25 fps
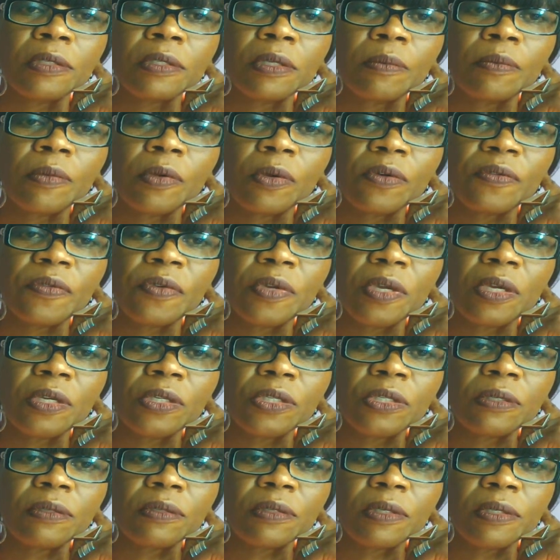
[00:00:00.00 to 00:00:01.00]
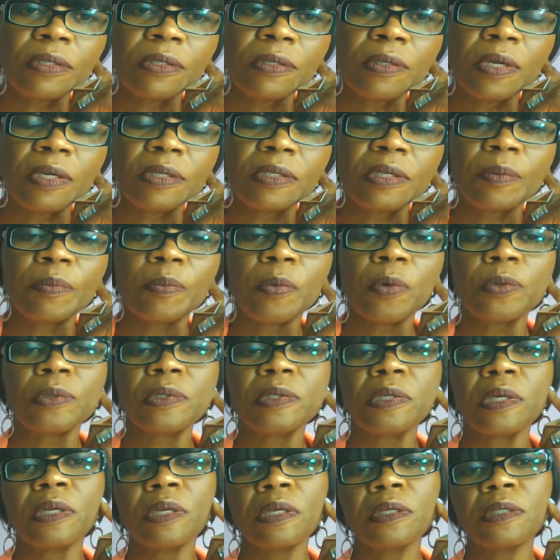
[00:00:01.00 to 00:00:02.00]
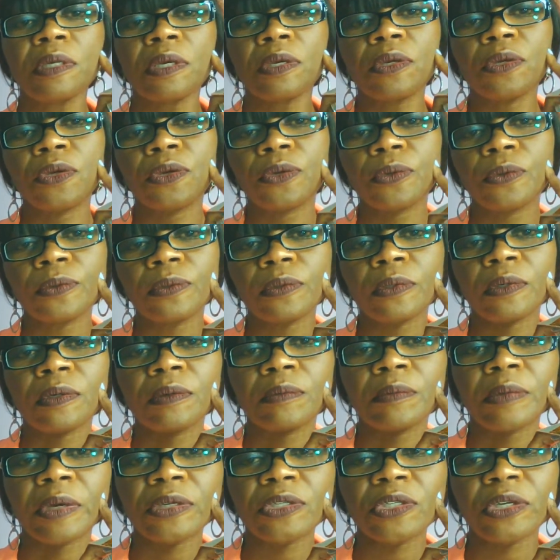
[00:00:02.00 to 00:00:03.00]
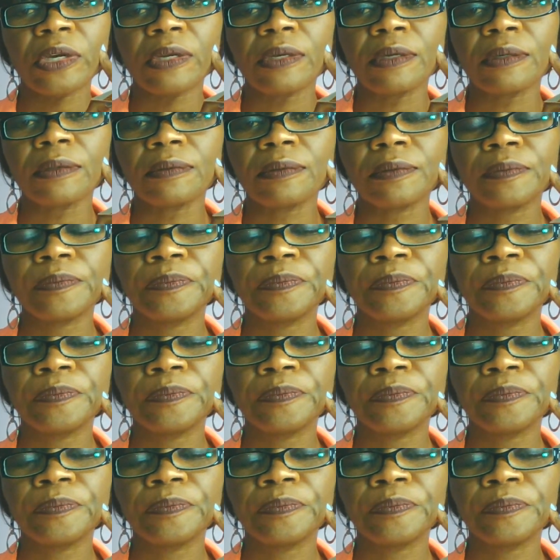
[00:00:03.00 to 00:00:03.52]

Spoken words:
notifications as soon as I post anything new on my channel.